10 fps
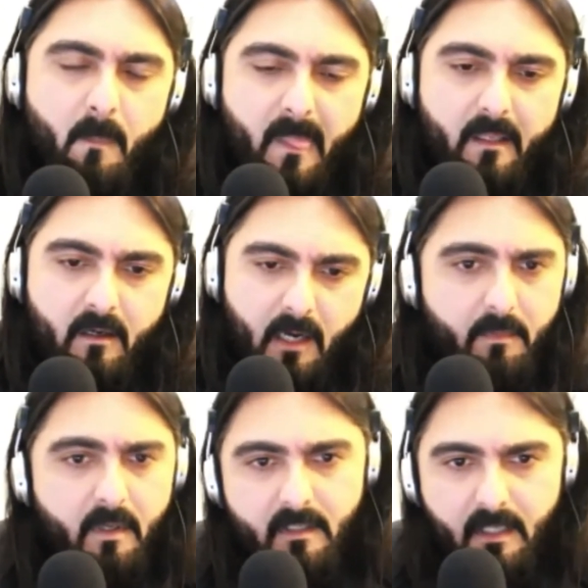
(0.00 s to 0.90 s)

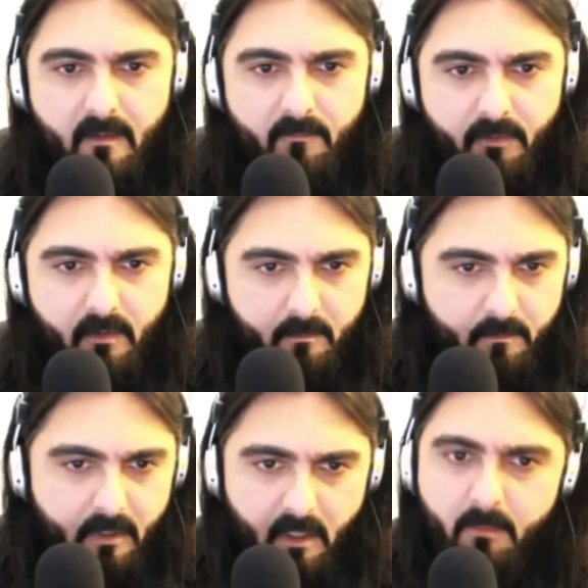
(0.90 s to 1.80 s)
Kanban came from
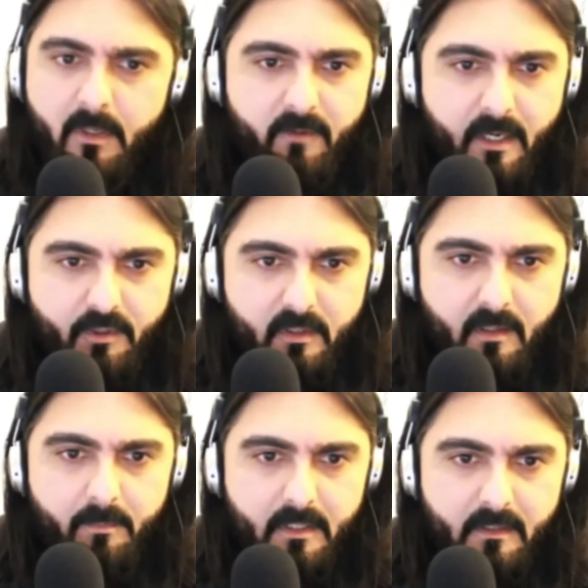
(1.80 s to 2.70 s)
car manufacturing
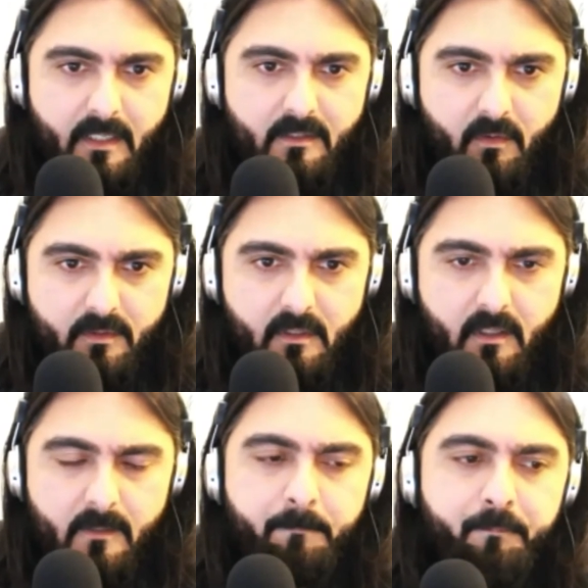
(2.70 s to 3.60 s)
company. That's how it
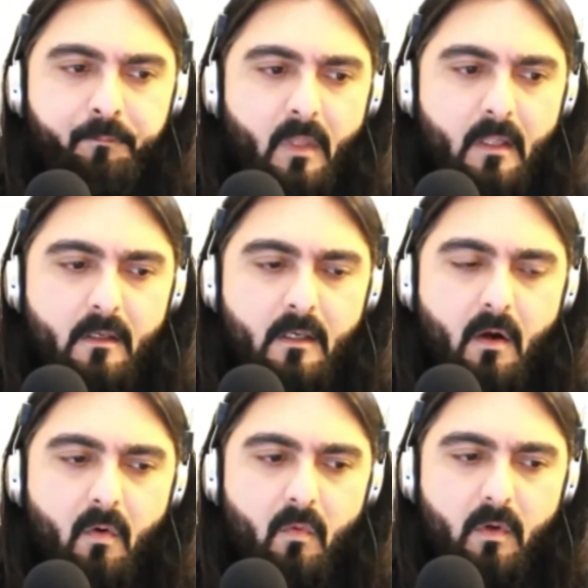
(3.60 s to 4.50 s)
started.
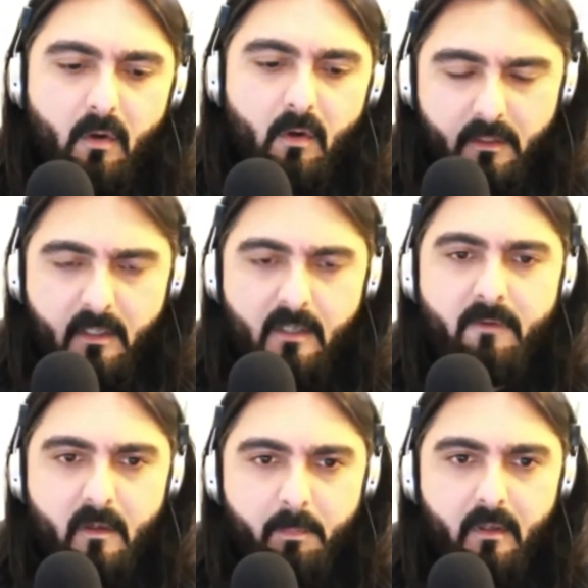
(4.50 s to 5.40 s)
Now, on the
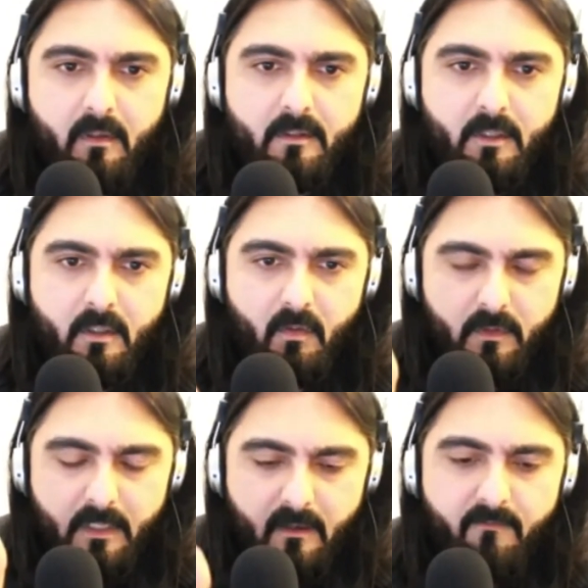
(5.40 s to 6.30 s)
conveyor belt,
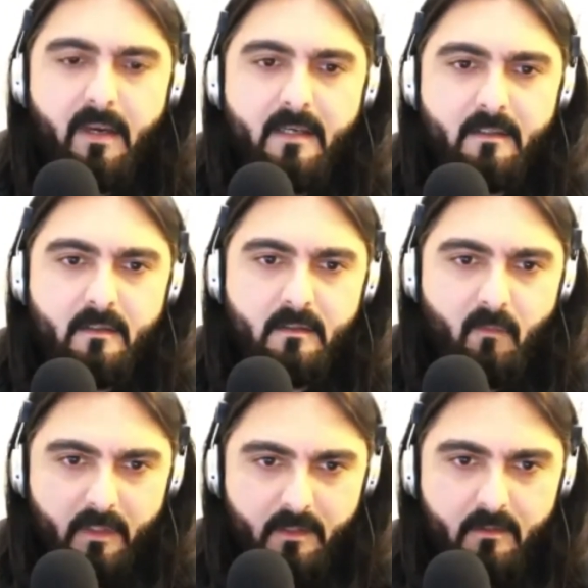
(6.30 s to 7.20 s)
there are phases.
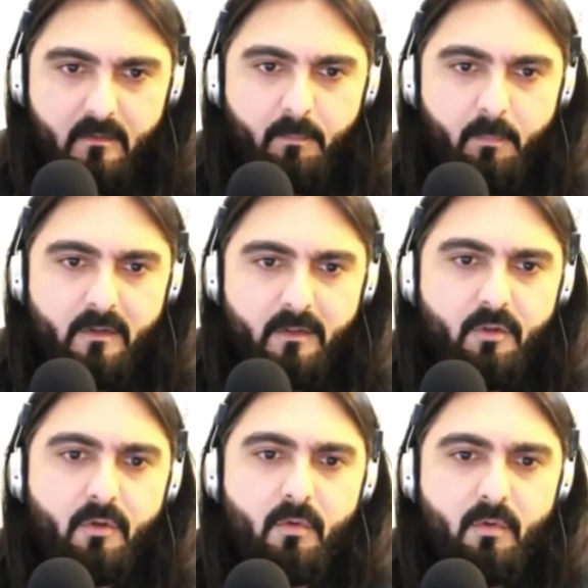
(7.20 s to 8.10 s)
Someone is putting the
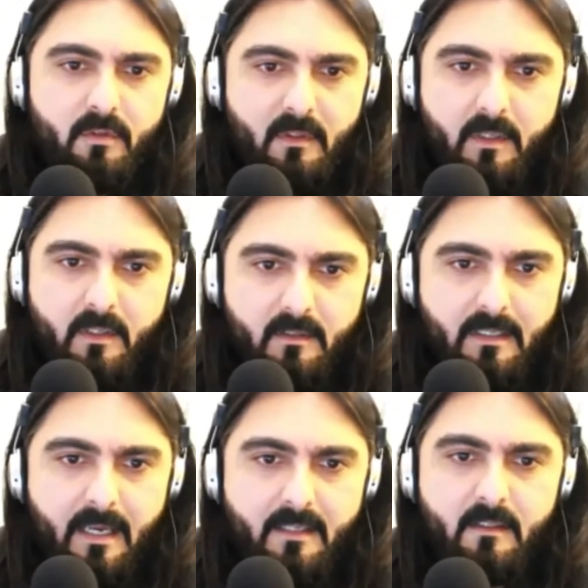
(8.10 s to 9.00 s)
screws, someone is
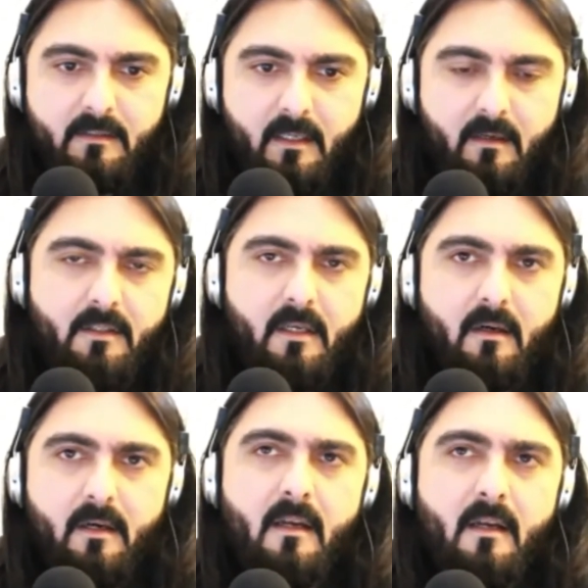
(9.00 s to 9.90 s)
attaching, et cetera, right?